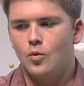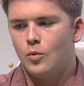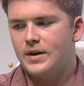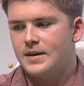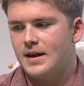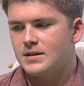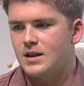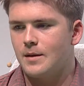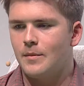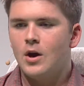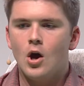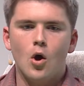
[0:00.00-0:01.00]
we say to
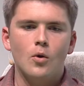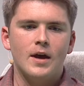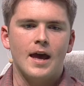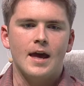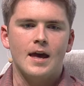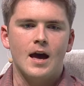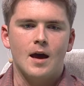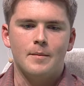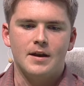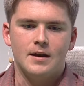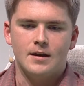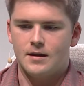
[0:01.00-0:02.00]
them, okay, I
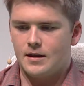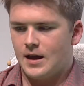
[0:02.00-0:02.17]
mean,